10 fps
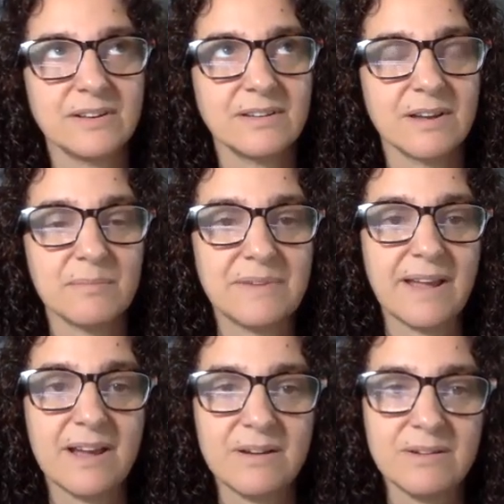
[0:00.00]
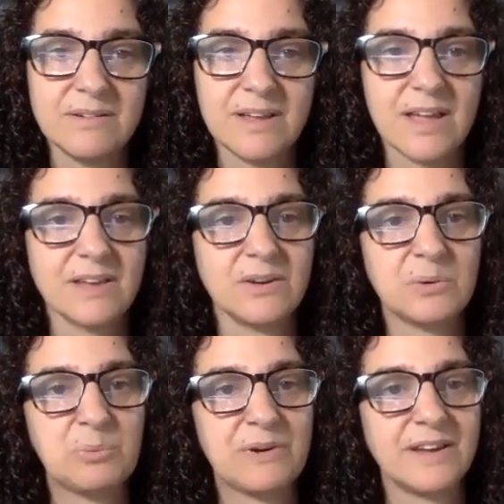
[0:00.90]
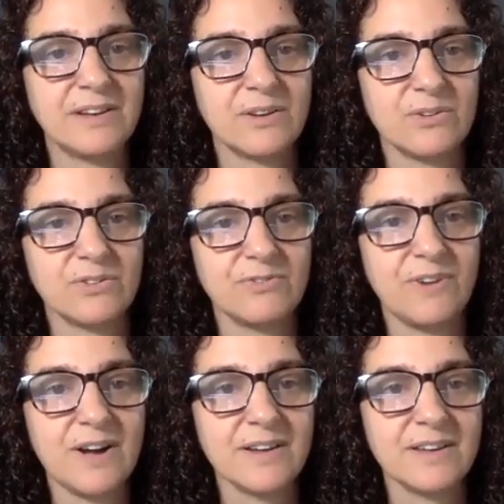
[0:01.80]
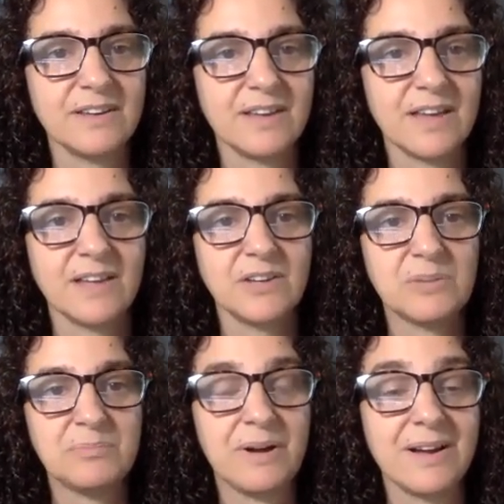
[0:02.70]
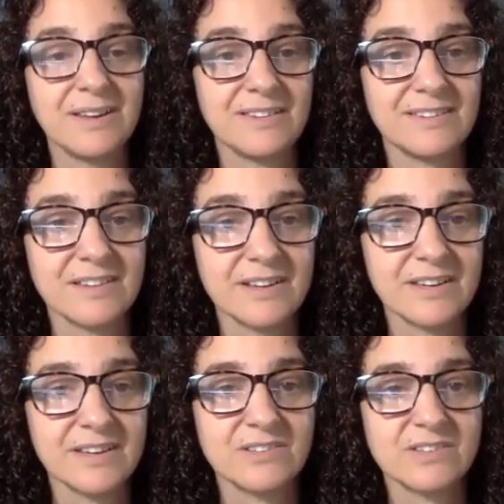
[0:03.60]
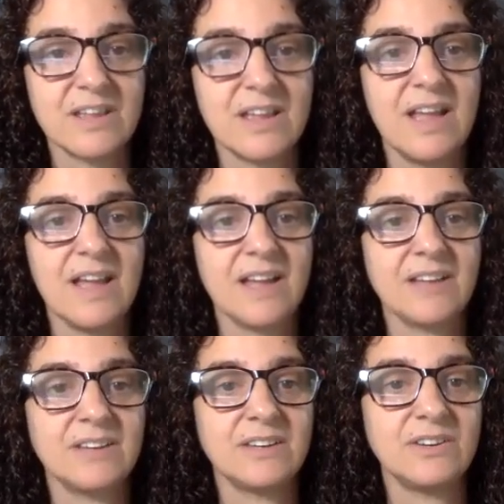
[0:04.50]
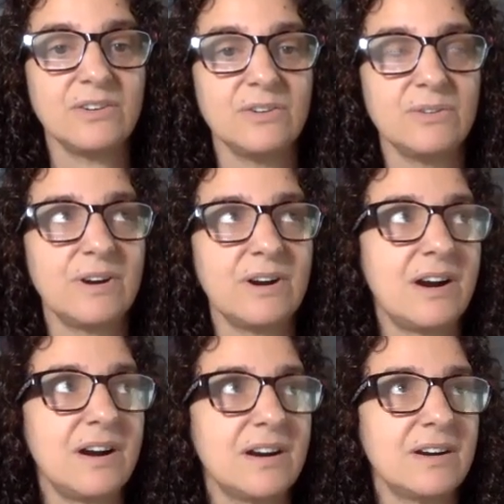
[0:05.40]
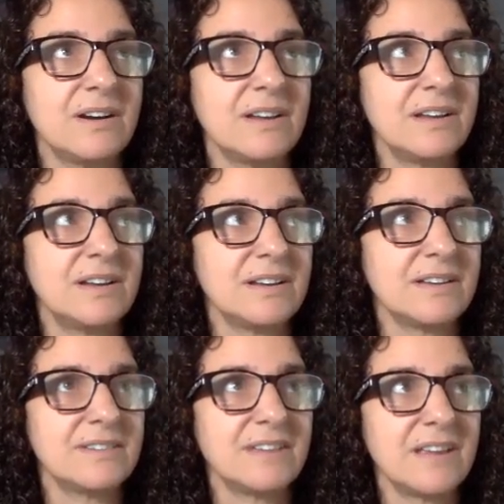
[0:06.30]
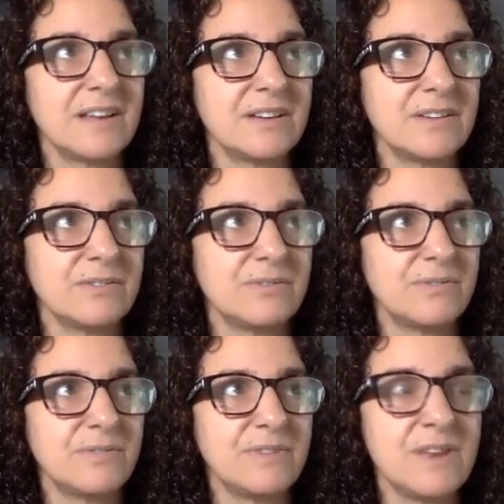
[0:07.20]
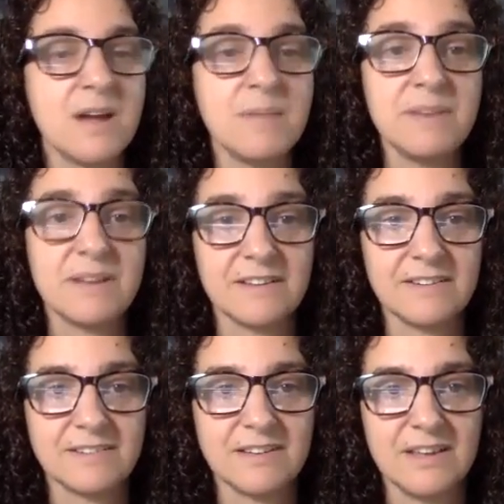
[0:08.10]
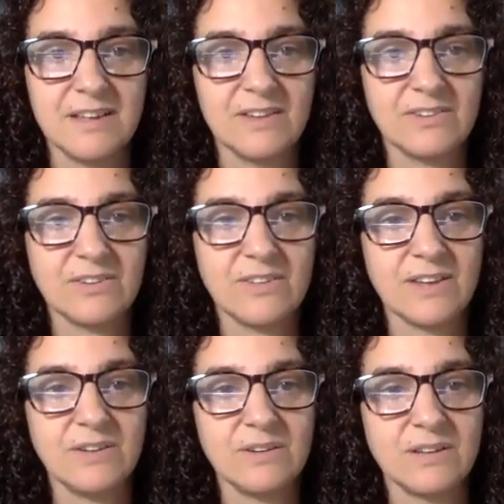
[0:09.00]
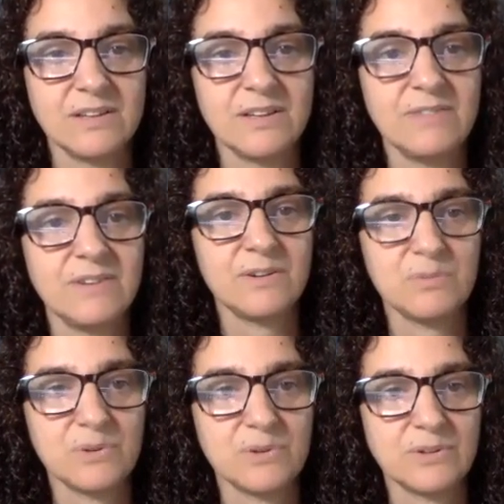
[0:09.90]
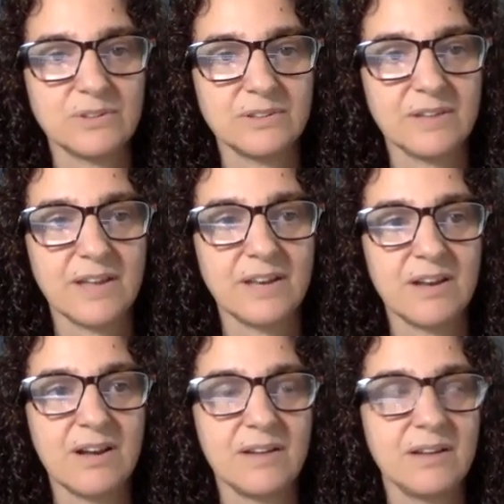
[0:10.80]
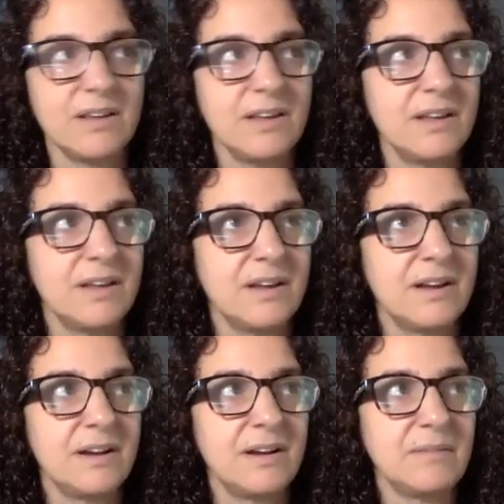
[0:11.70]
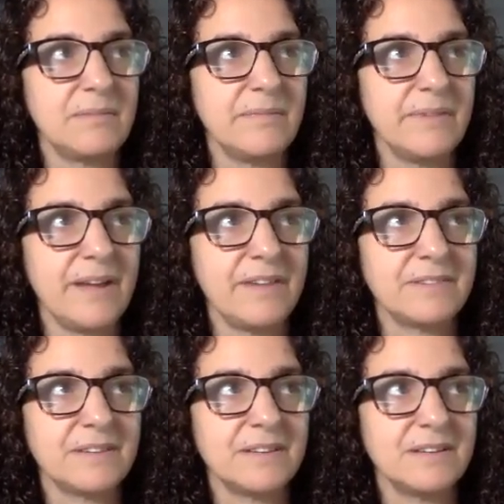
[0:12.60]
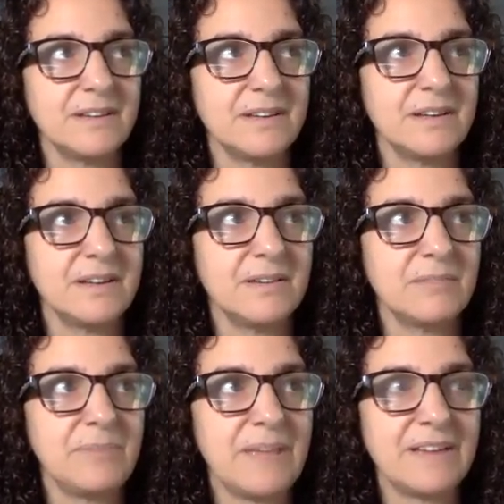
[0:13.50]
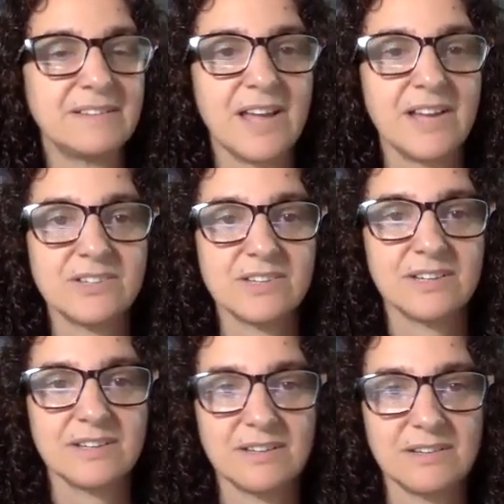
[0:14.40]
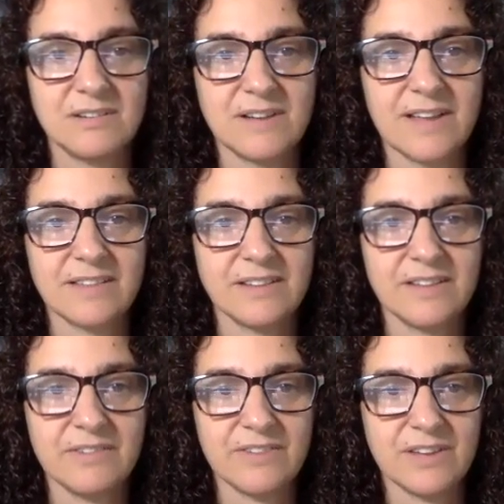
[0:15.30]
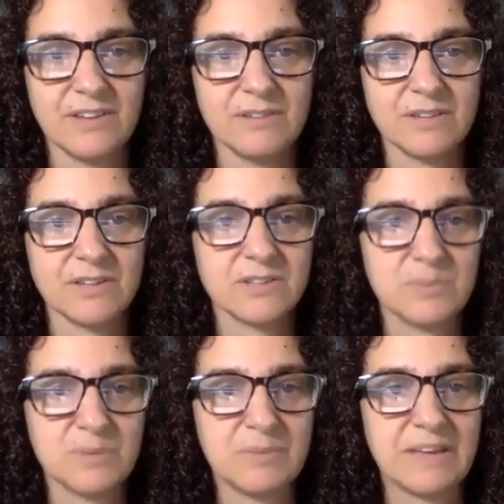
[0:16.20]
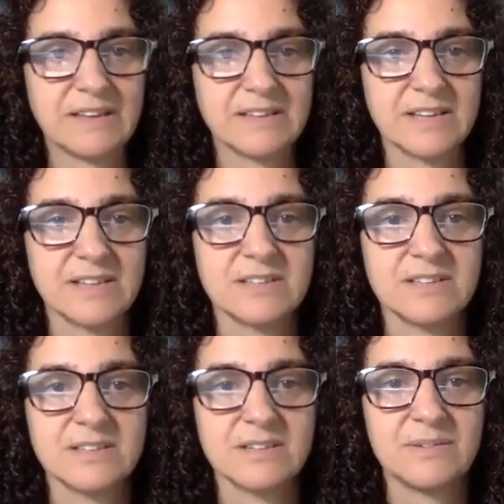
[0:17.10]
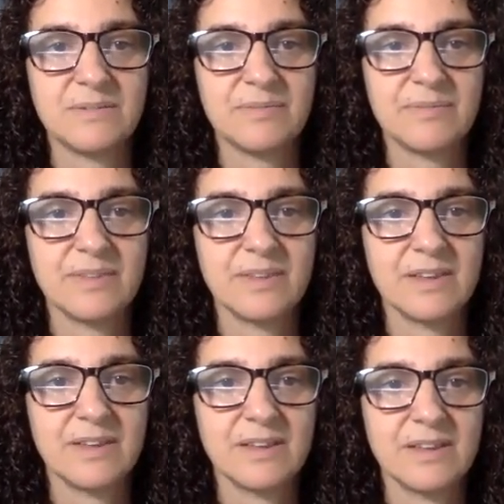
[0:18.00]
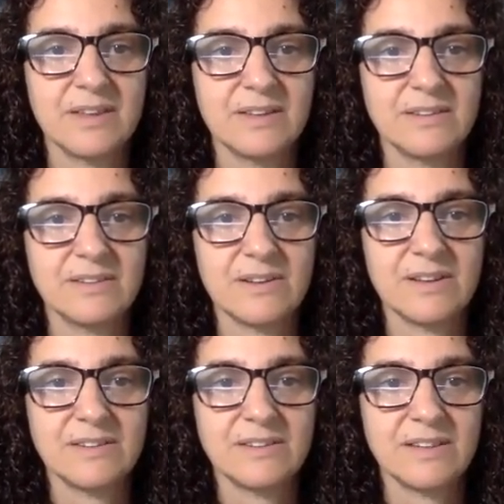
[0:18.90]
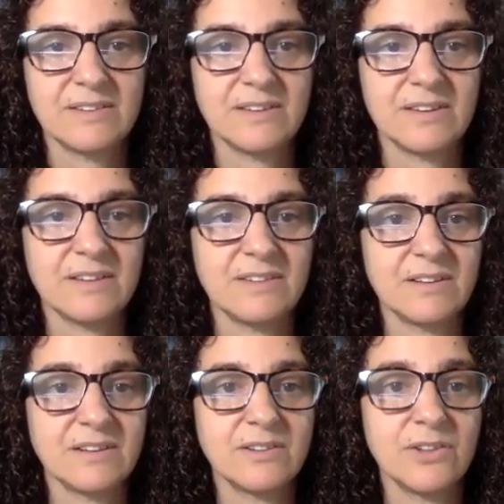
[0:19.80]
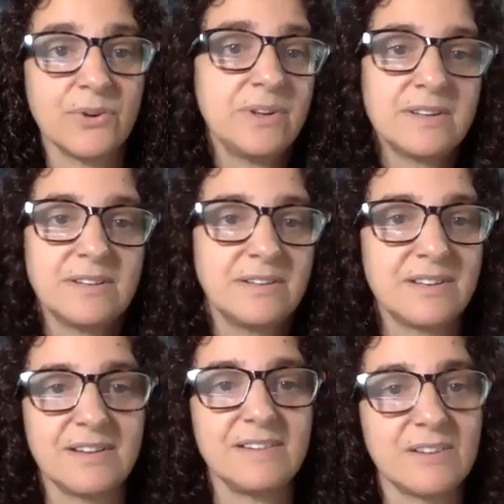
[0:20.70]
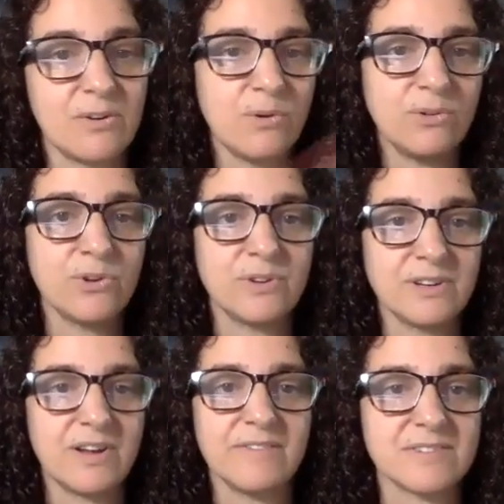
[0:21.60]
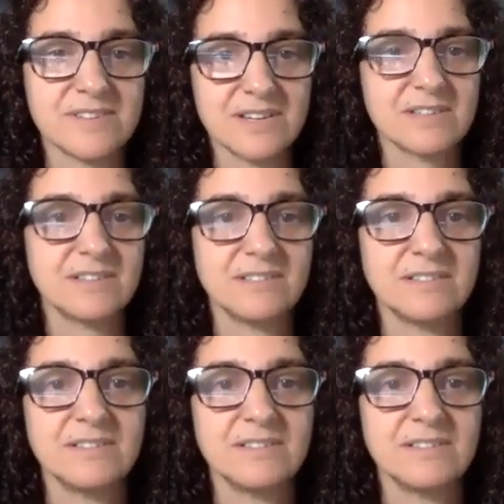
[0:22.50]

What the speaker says: dumbed down, and your brain goes foggy, and your body is sluggish, and you are in a state of numbness so that you can live world and not have to pay attention at the level that you really should be paying attention to. So it is a whole loaded conversation.